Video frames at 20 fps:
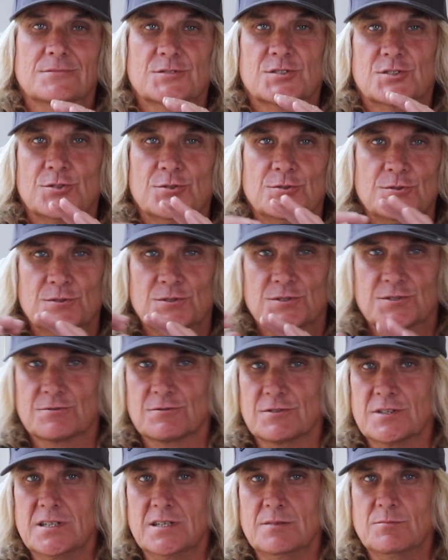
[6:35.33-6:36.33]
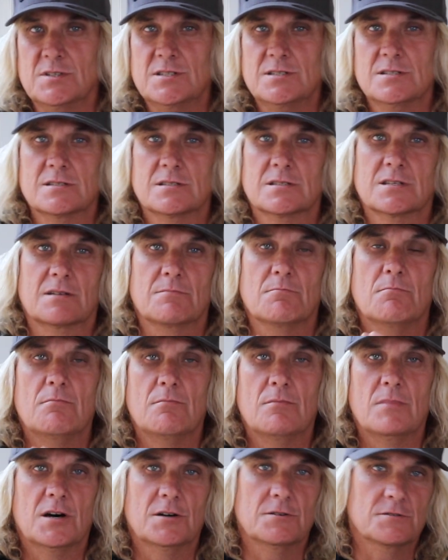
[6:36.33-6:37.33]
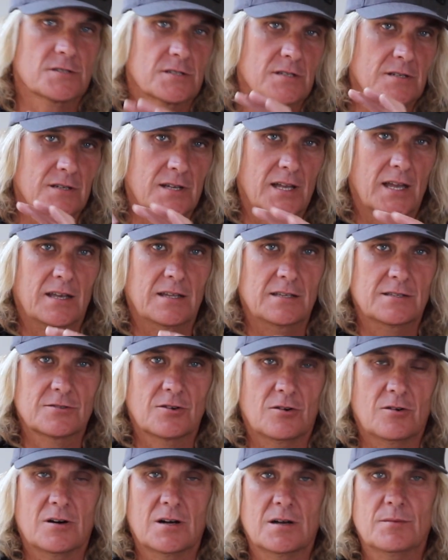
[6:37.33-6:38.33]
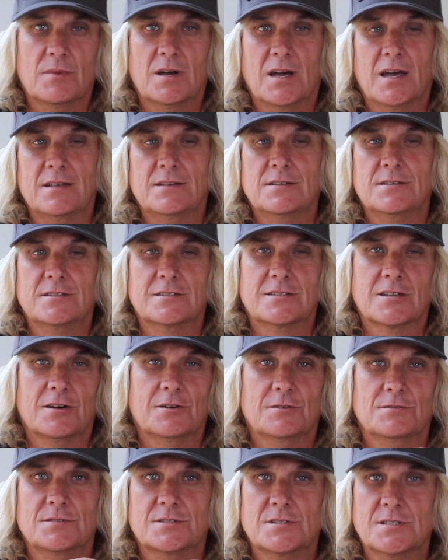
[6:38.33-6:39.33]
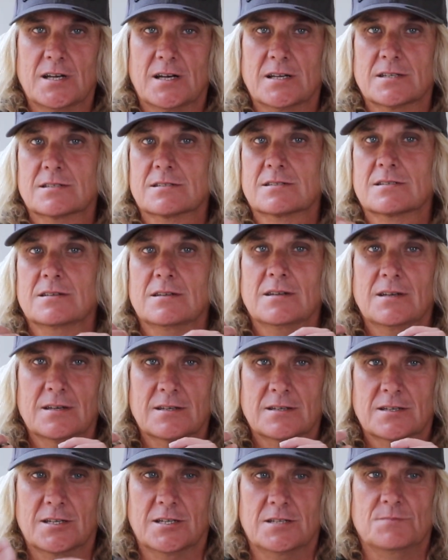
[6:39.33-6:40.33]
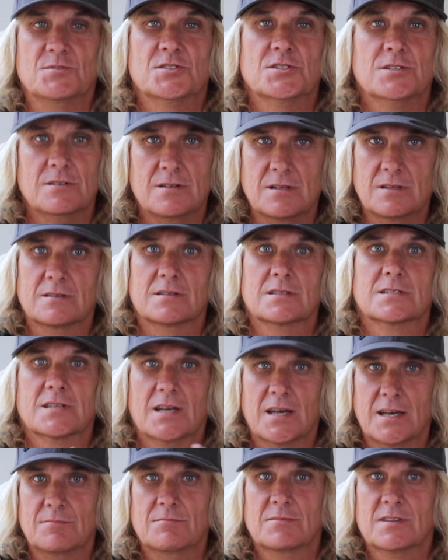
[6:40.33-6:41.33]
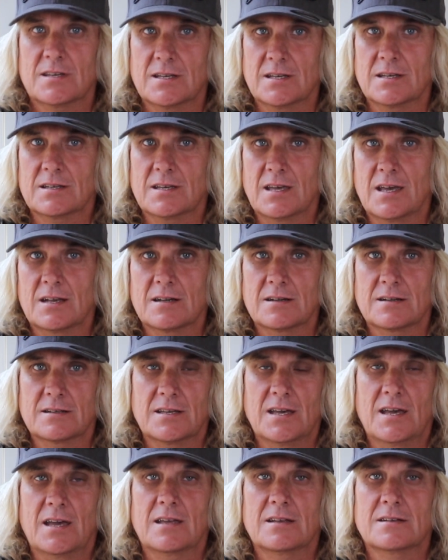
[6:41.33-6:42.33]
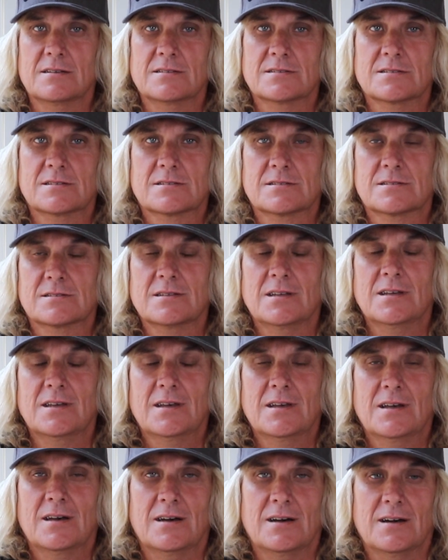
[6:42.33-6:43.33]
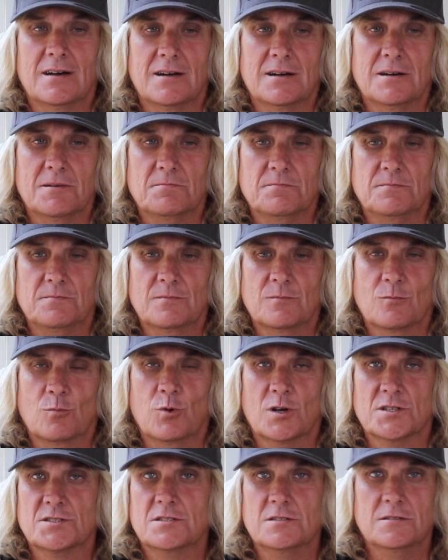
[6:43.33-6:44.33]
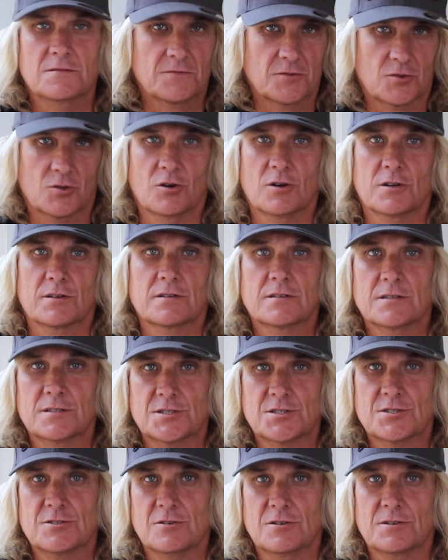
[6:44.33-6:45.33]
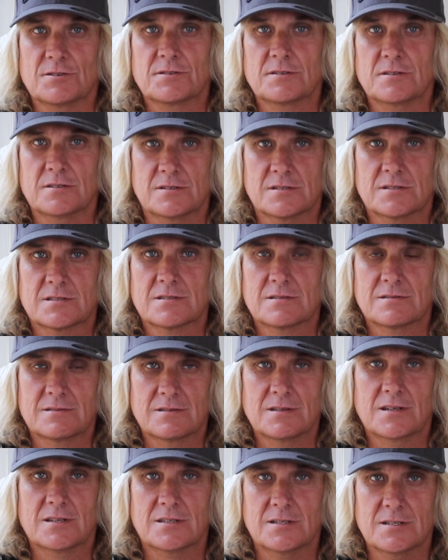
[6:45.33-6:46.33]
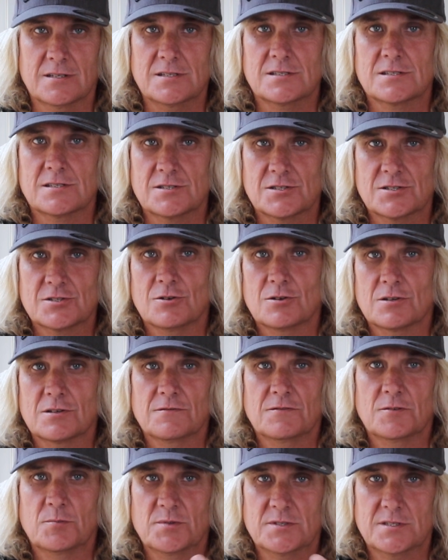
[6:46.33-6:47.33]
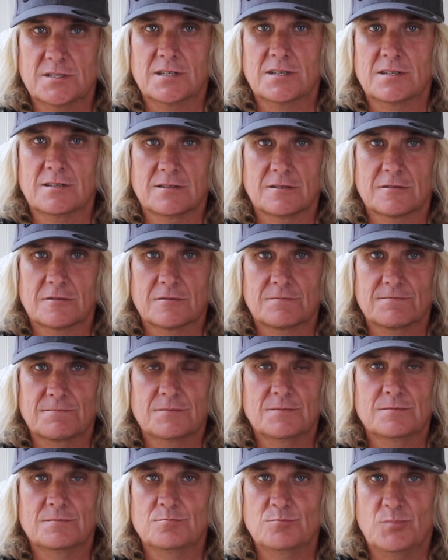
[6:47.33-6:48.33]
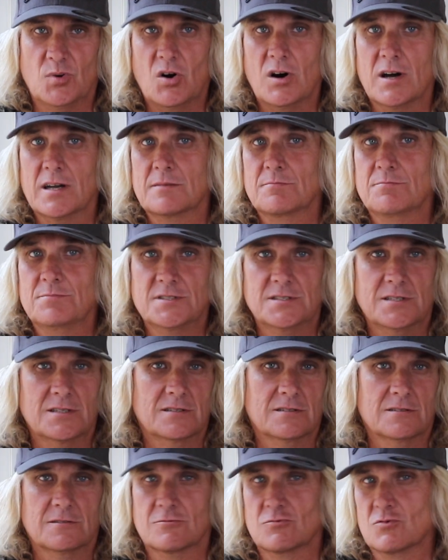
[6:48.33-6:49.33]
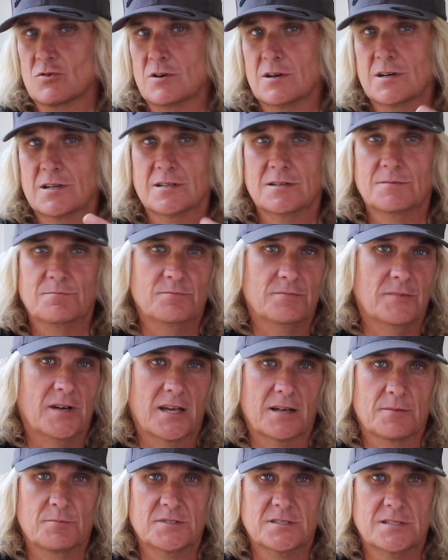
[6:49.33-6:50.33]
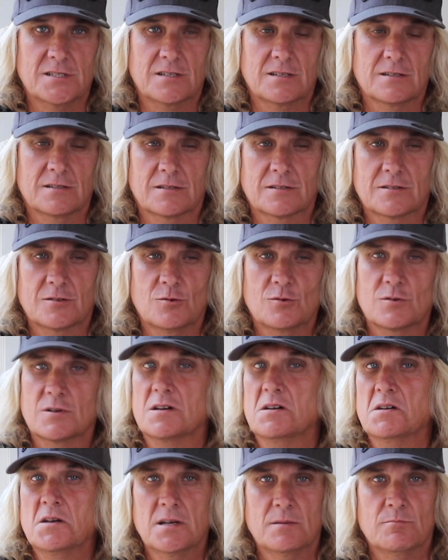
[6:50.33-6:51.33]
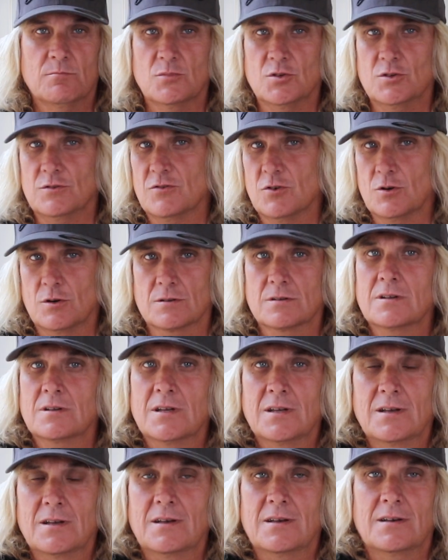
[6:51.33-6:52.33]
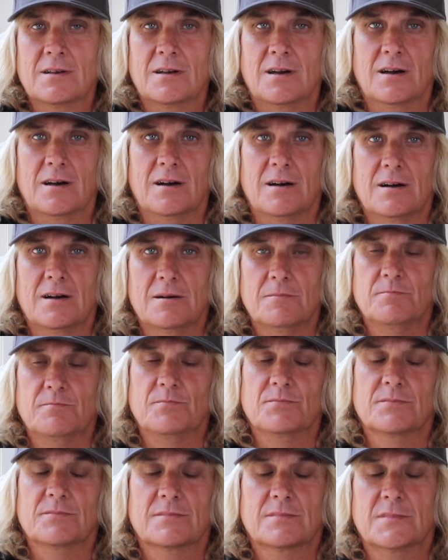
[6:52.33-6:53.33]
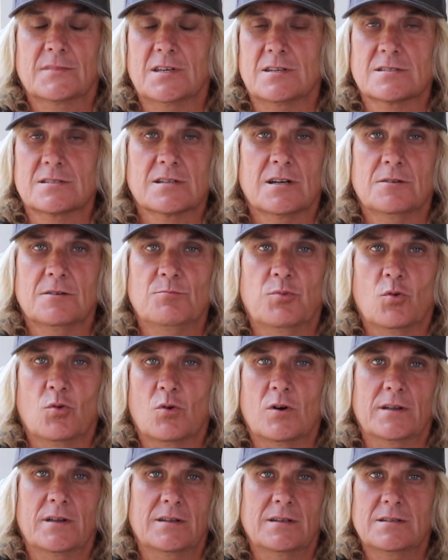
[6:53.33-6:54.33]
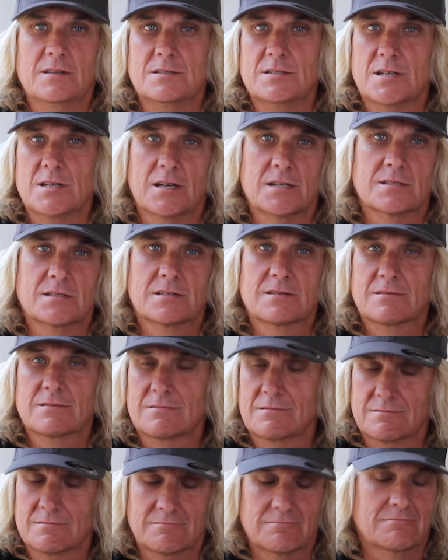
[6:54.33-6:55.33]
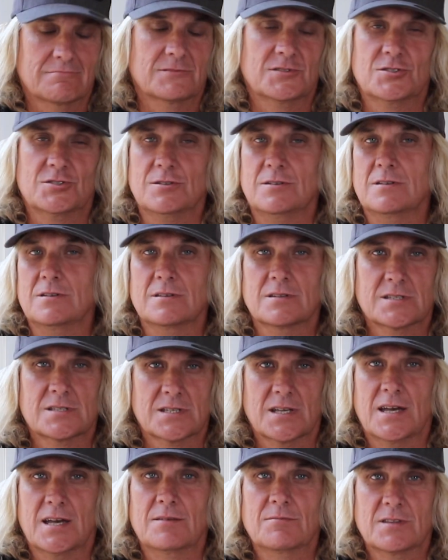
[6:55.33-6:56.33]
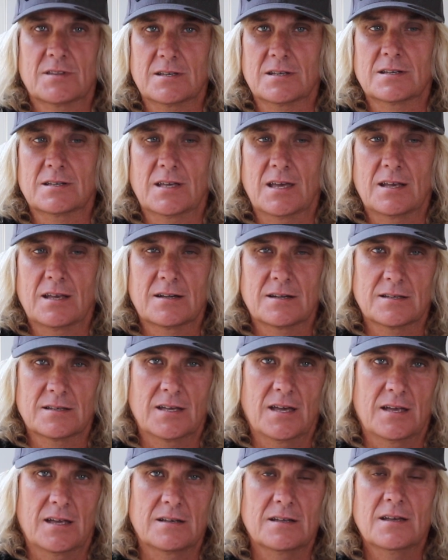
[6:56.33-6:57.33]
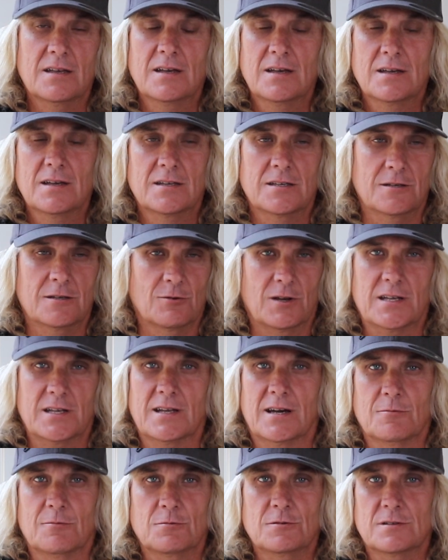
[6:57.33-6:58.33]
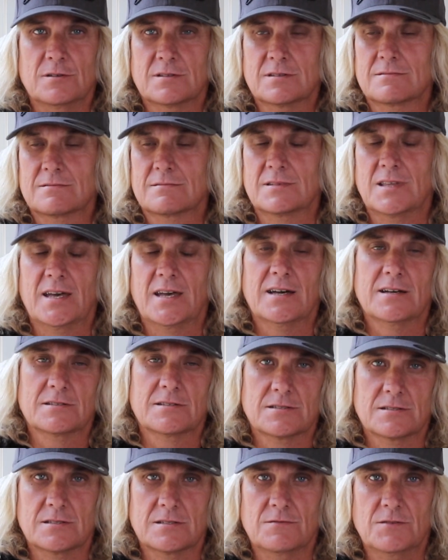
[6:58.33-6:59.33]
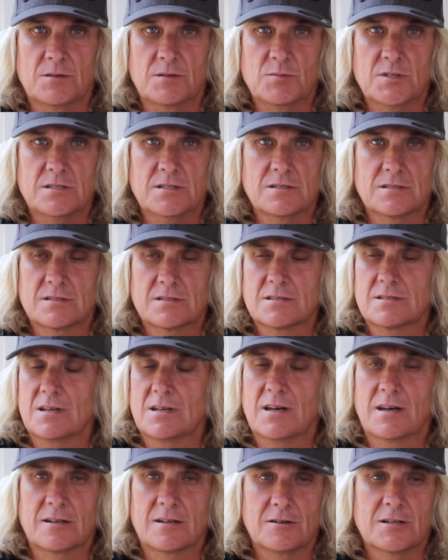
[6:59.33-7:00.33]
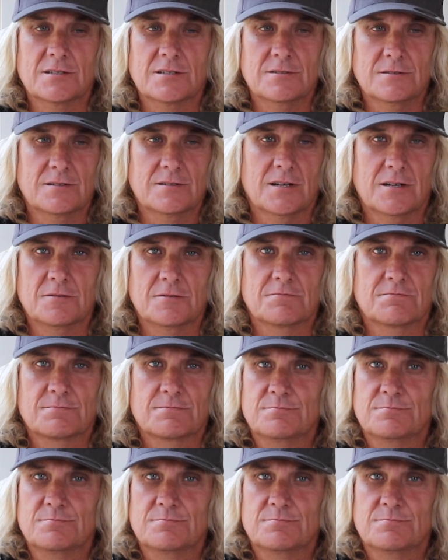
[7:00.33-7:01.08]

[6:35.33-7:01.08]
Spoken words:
2-3 images at most at any time, and don't just keep shooting the same thing again and again. It's once you've got a shot that's a decent shot of a particular bike, particular rider at a particular corner, move on. There's no point in just shooting the same thing again and again. You end up with thousands of images, and I do know,